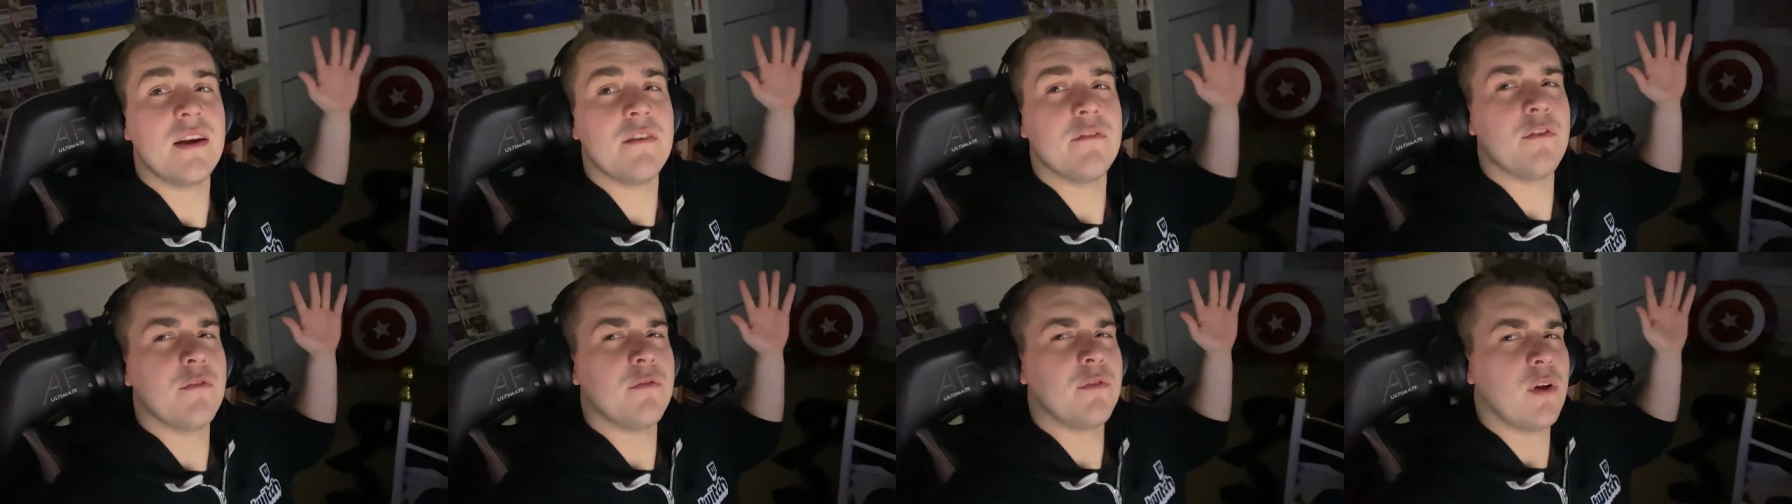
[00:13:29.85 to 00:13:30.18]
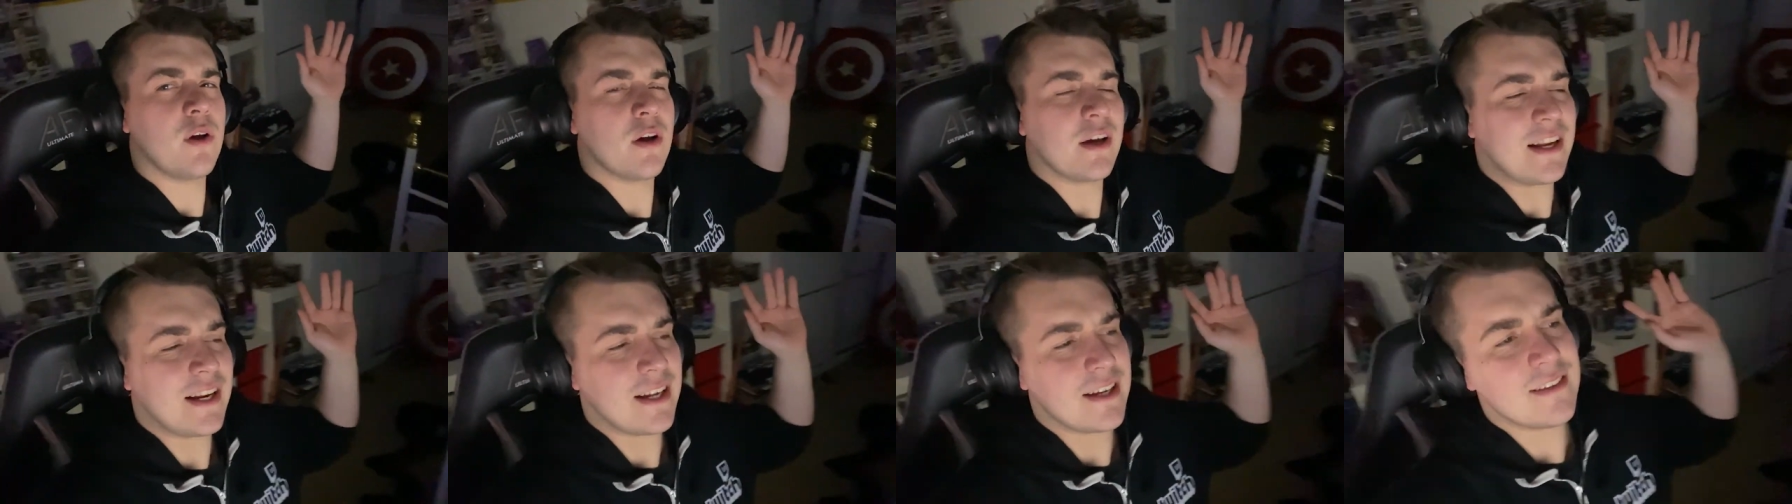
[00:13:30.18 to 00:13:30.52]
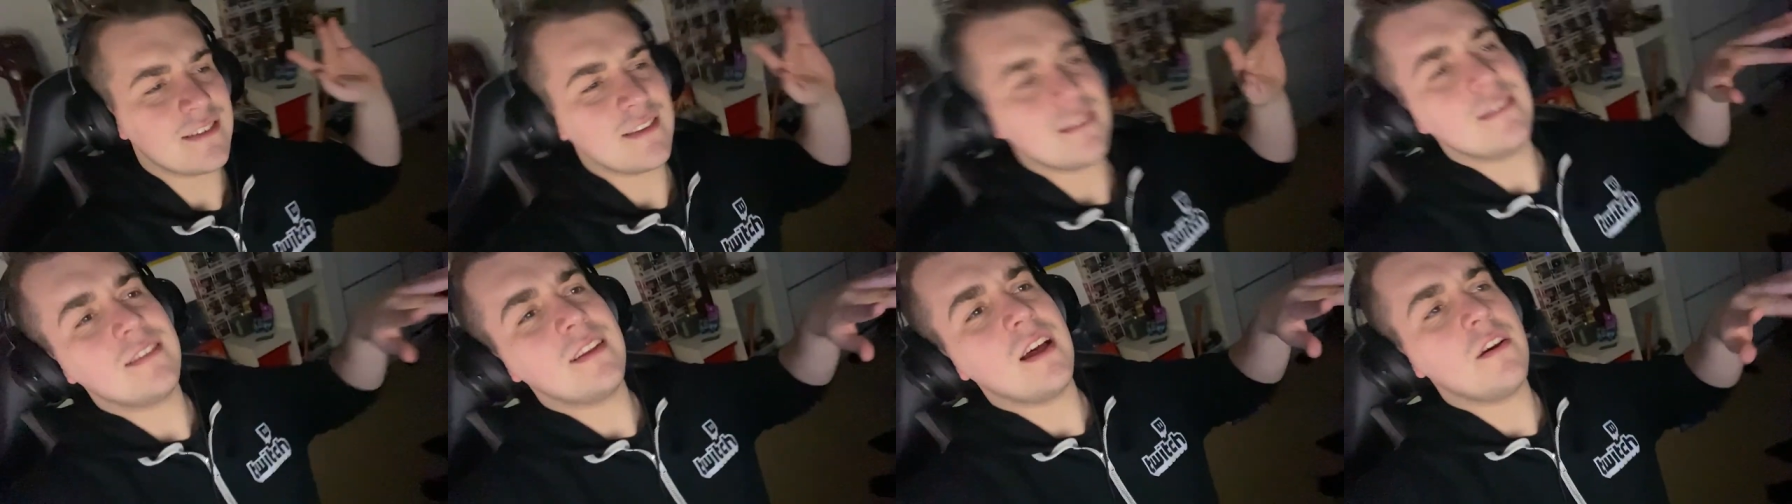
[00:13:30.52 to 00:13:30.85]
of a vlog and
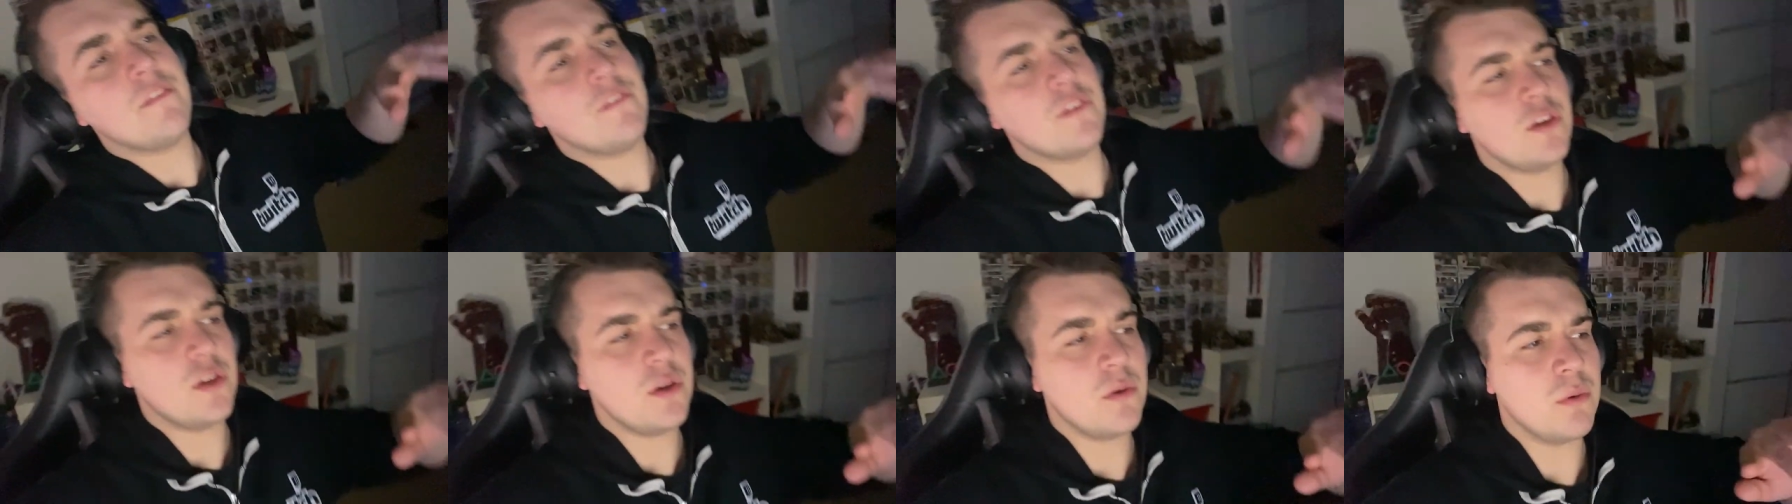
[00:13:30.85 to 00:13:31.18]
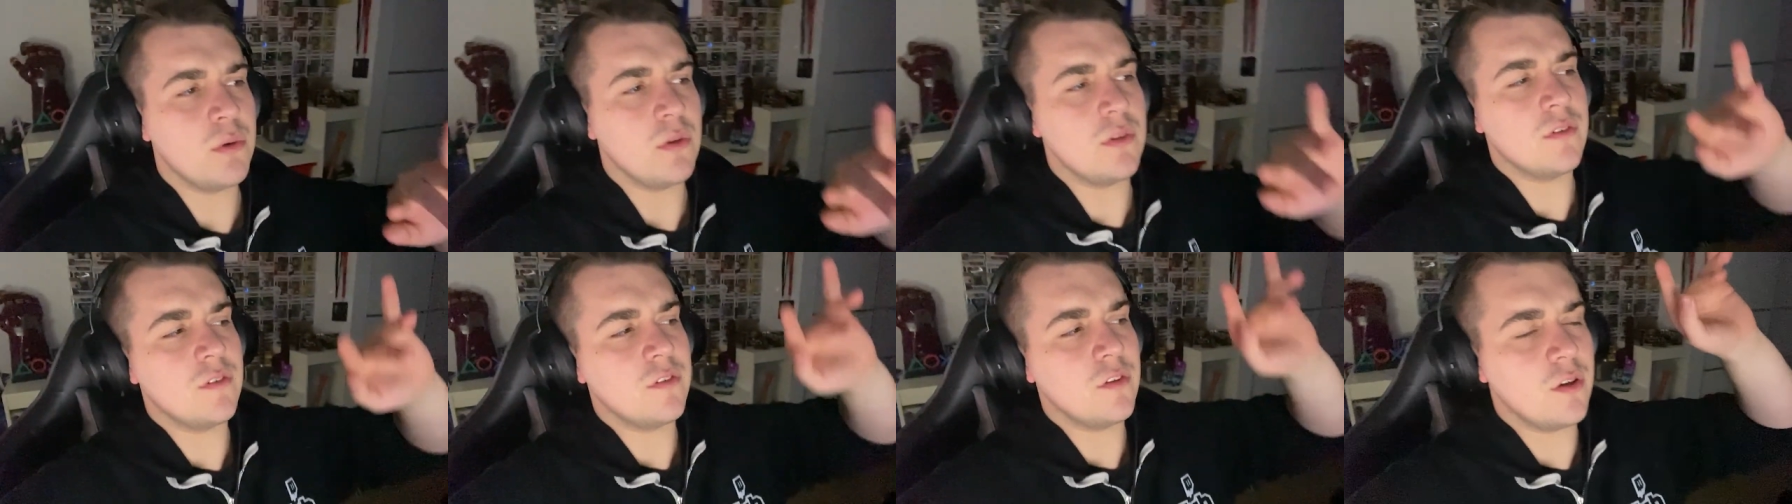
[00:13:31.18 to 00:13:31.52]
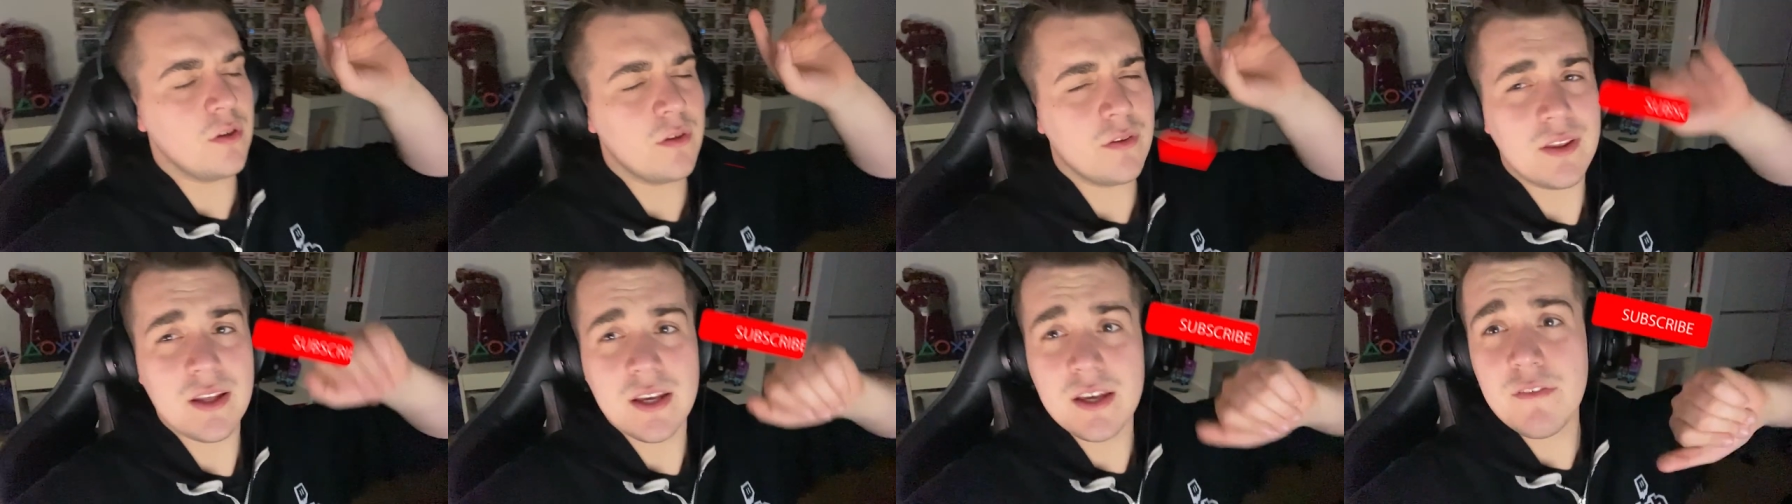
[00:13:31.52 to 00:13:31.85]
it's the start of a new one.
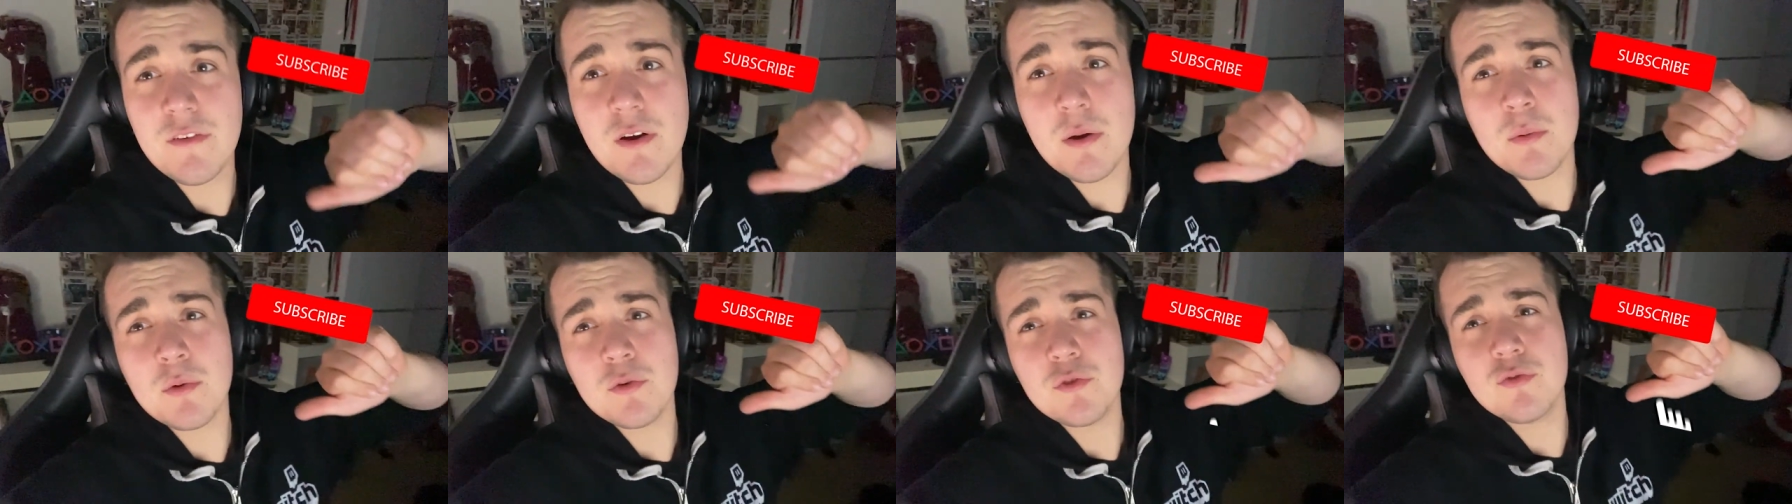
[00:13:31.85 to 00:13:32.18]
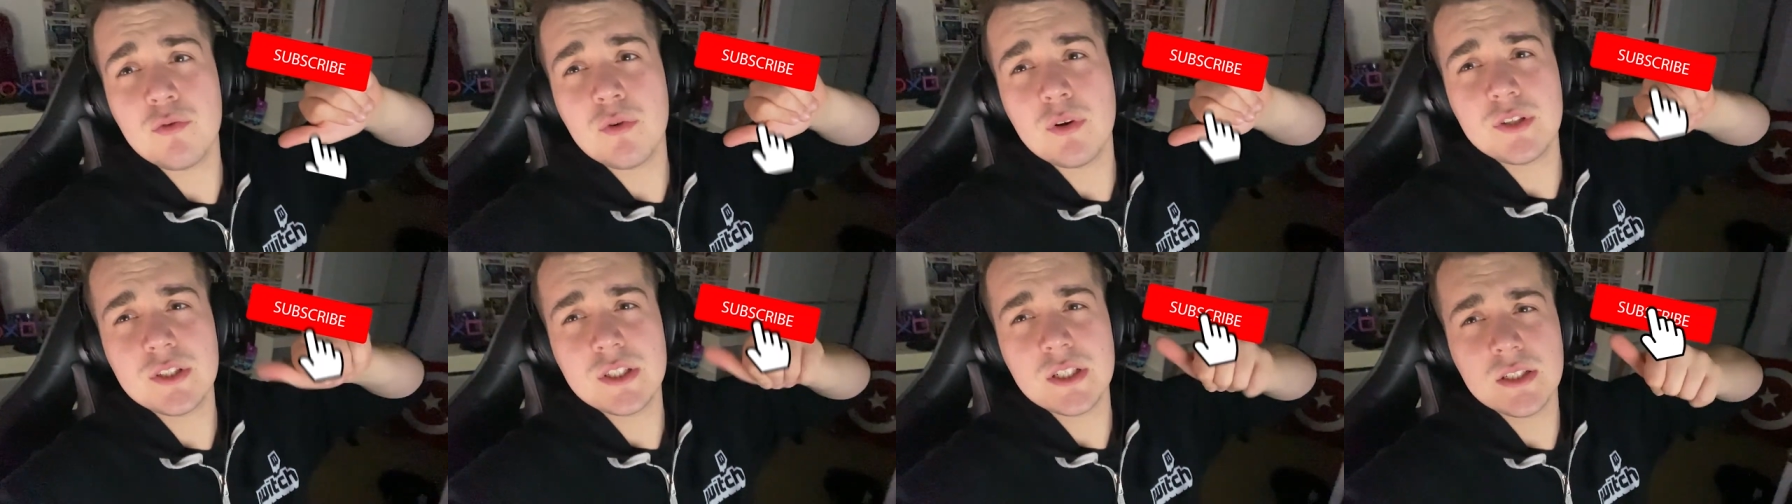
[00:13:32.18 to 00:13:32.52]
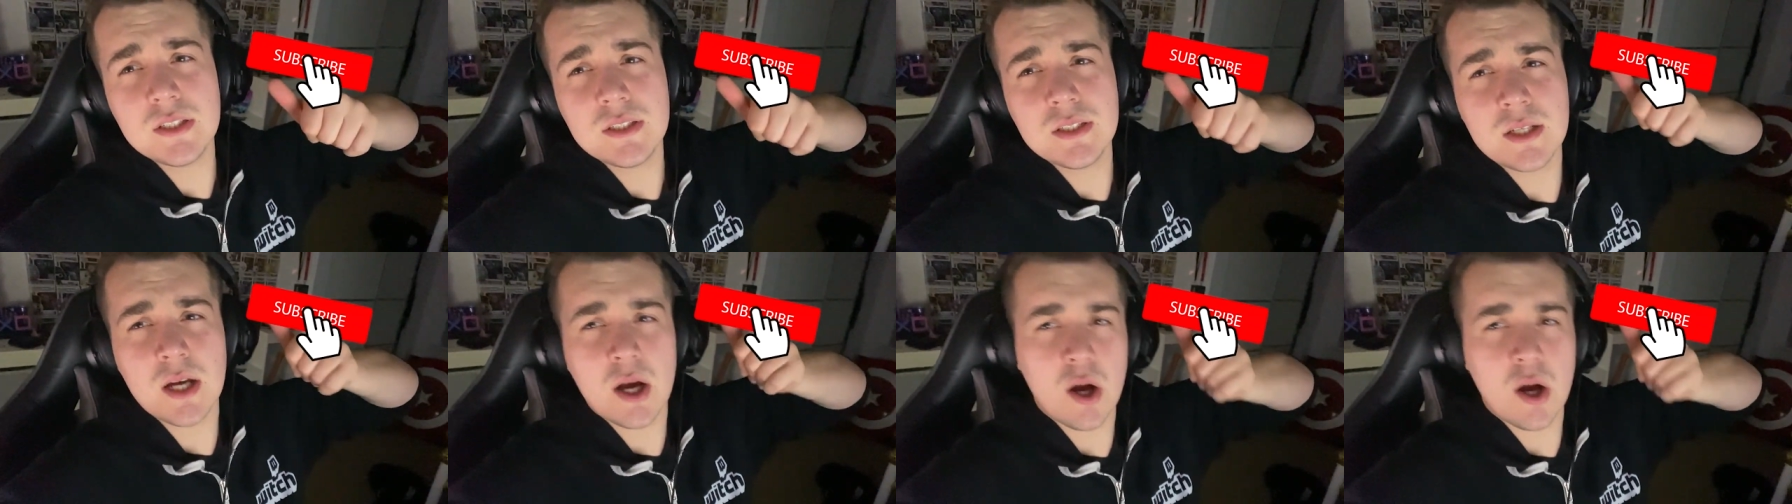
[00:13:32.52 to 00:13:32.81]
So thank you very much for watching.